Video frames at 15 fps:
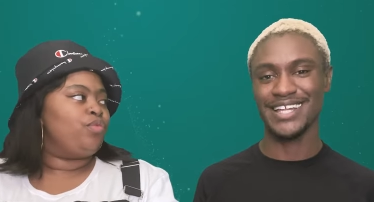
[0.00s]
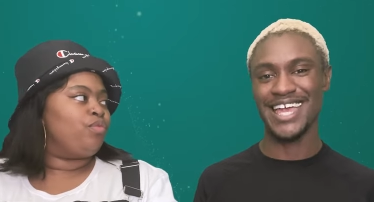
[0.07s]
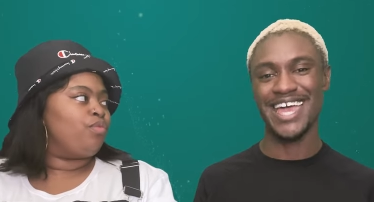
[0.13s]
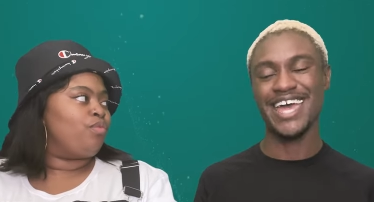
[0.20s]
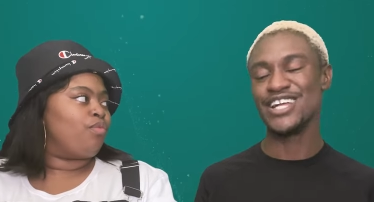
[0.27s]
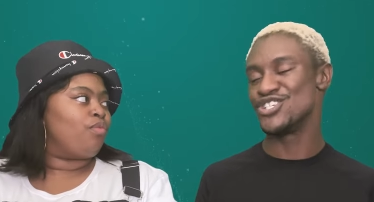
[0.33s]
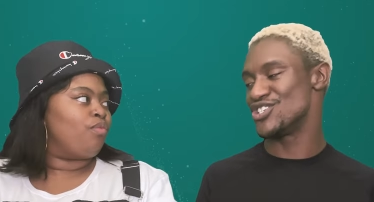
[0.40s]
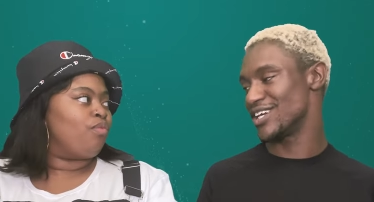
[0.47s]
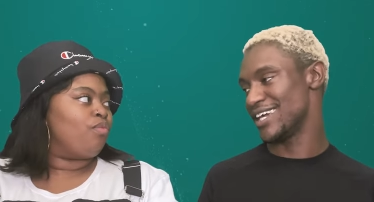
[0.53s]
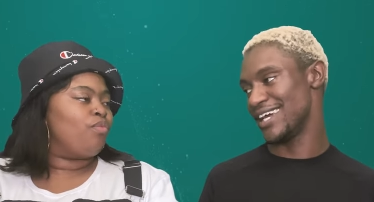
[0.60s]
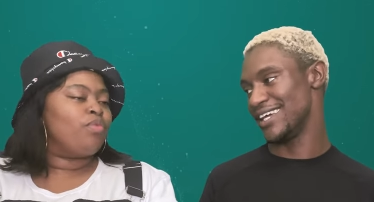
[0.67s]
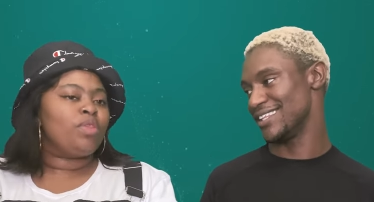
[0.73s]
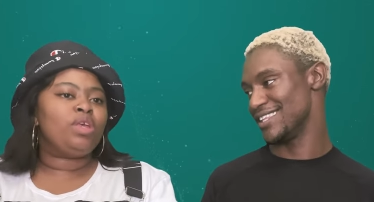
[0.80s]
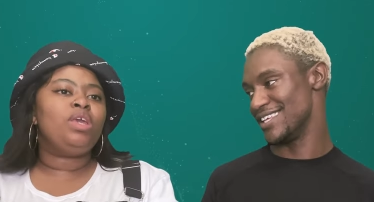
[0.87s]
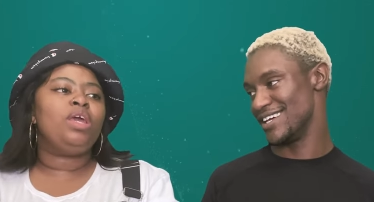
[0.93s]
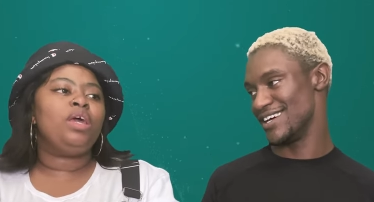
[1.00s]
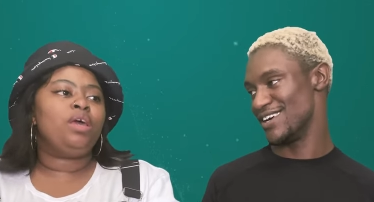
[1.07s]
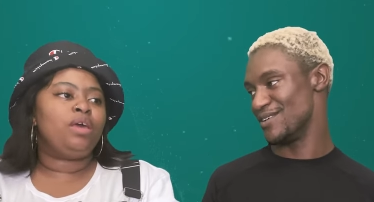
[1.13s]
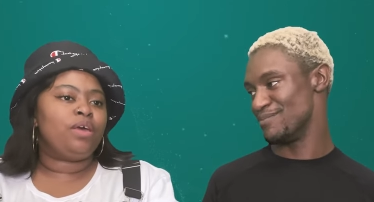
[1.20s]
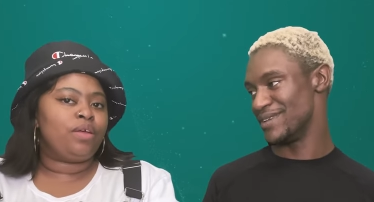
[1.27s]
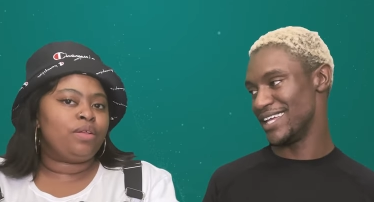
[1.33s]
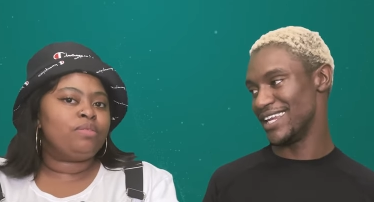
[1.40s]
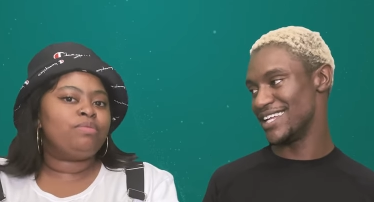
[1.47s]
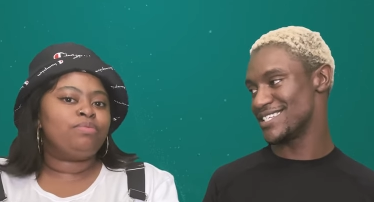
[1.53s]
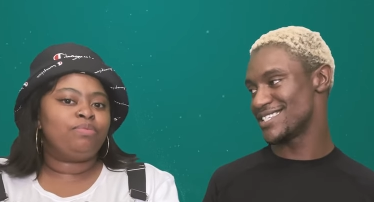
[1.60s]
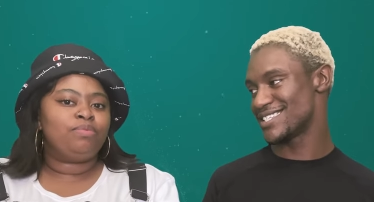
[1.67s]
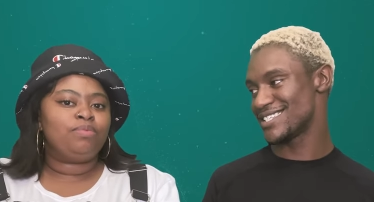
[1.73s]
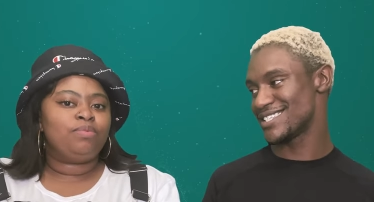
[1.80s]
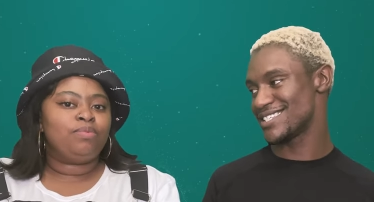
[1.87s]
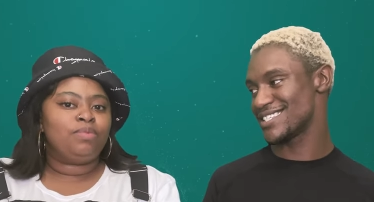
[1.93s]
Speaker 1: educate them. Yeah. And
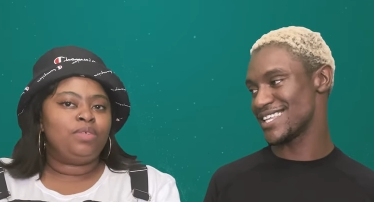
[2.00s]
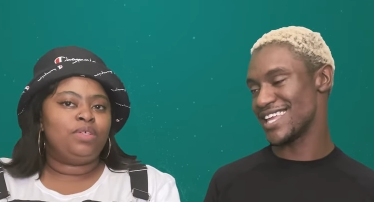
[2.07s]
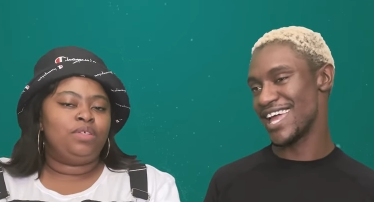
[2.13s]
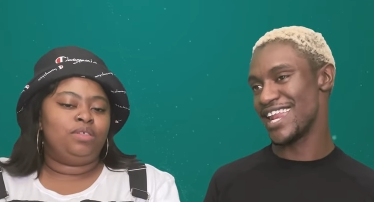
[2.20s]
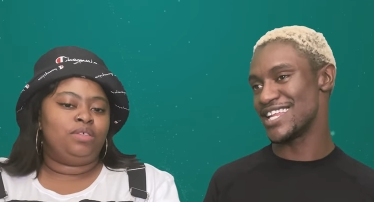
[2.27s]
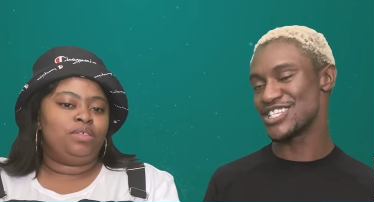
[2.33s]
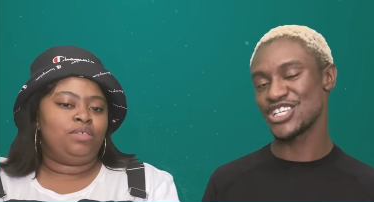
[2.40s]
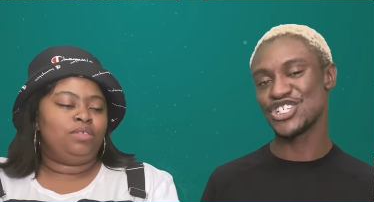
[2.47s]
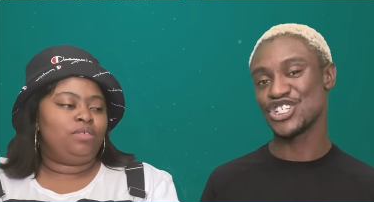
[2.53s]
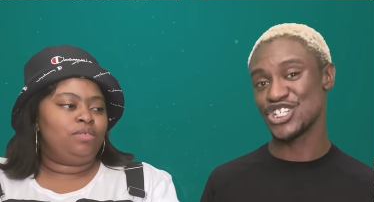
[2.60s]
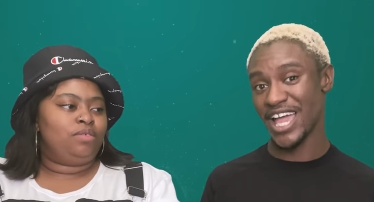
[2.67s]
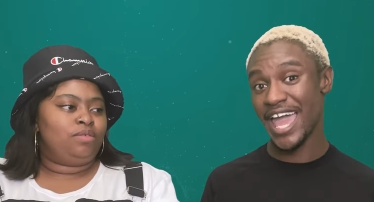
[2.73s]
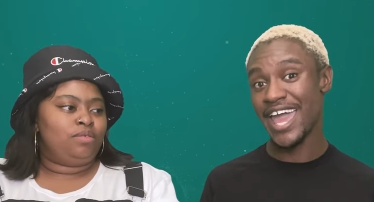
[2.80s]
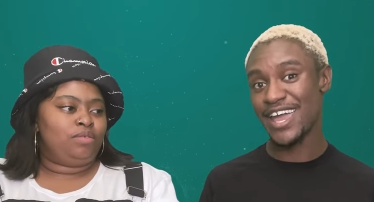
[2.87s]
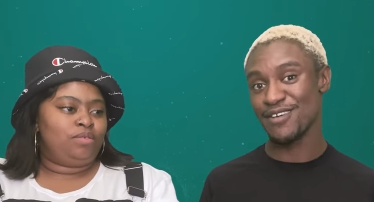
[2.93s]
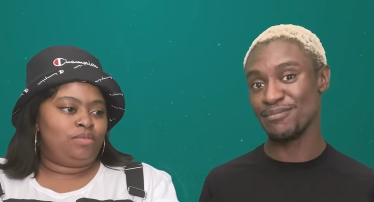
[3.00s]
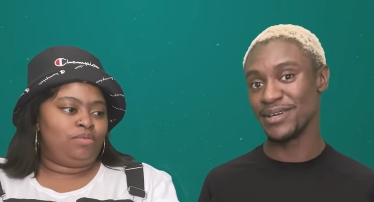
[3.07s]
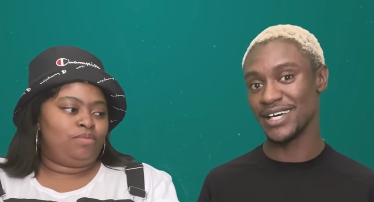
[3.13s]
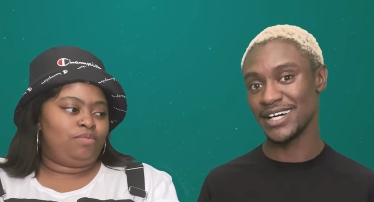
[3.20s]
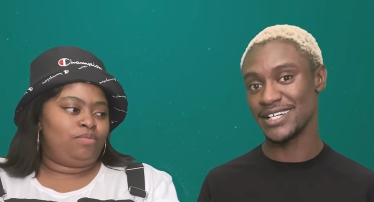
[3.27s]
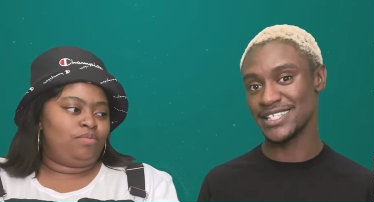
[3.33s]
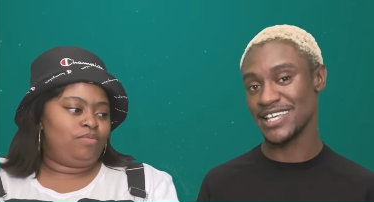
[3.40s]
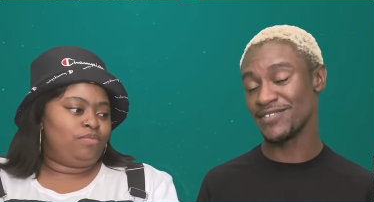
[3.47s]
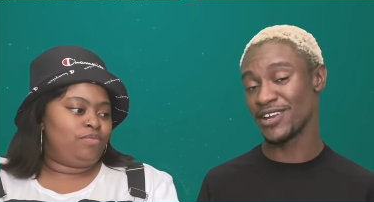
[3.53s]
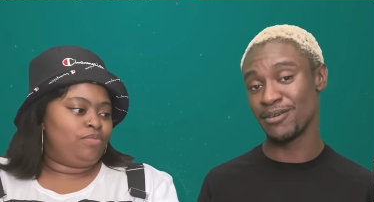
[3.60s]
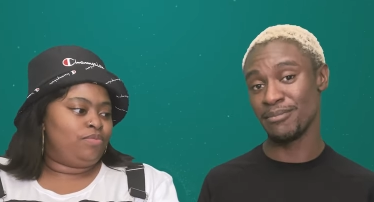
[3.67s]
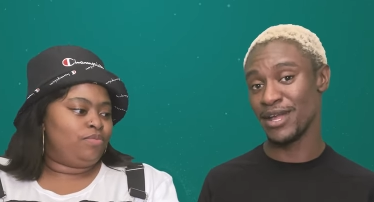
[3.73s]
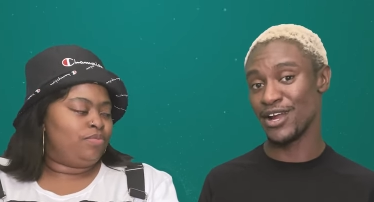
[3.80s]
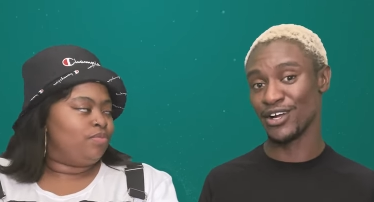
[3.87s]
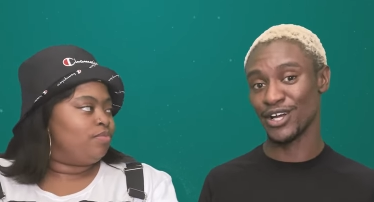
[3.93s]
it's, and it's a shame because even
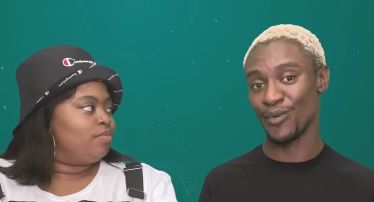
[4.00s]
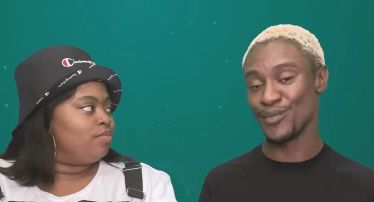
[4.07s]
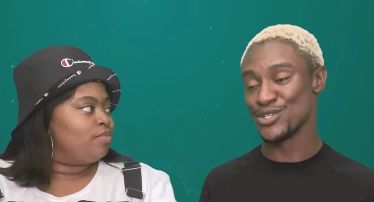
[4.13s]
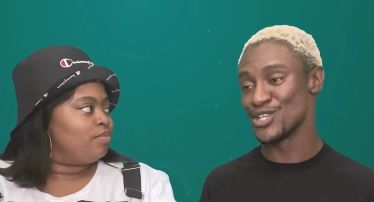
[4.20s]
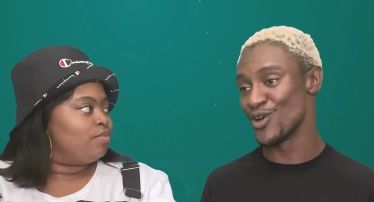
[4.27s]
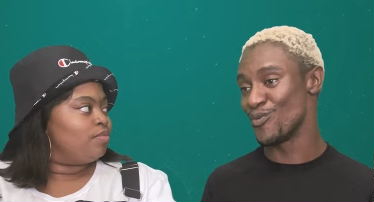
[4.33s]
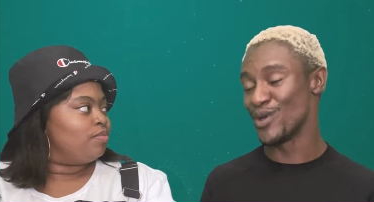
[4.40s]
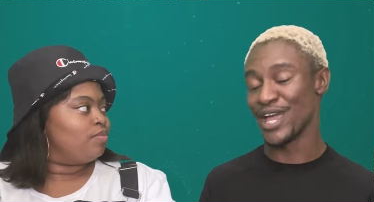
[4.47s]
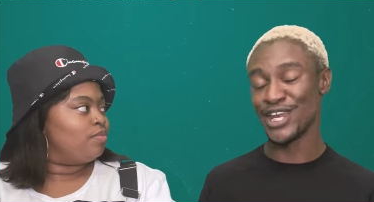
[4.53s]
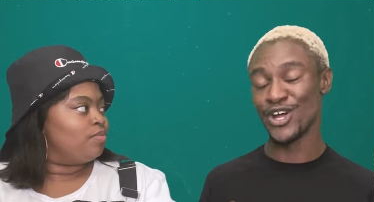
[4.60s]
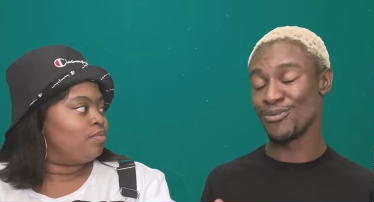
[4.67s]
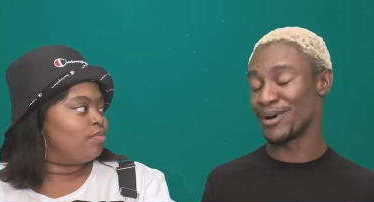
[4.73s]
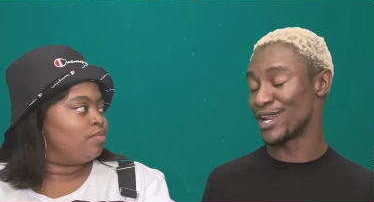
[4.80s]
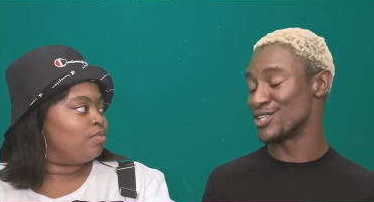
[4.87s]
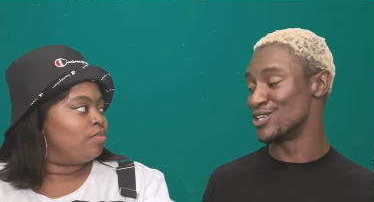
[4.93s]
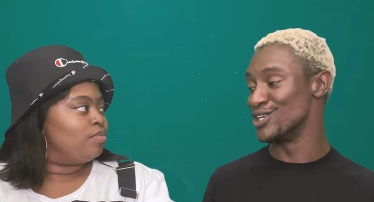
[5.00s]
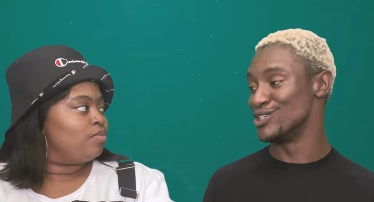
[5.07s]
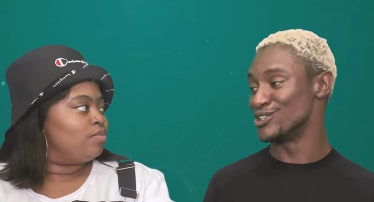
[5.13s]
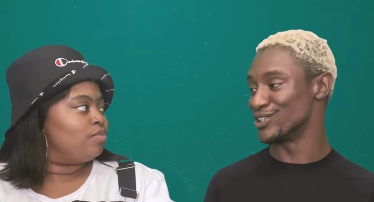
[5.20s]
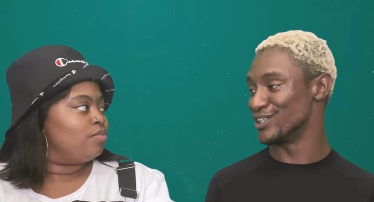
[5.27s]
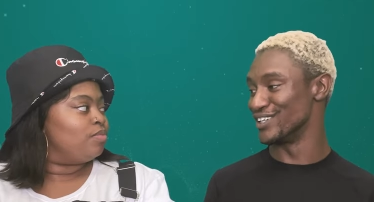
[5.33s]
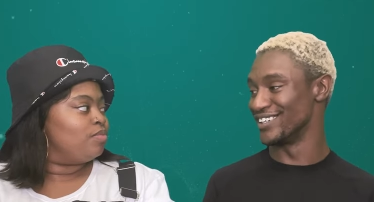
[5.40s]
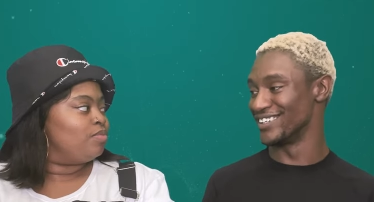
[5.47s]
in America we say we ain't nobody teacher.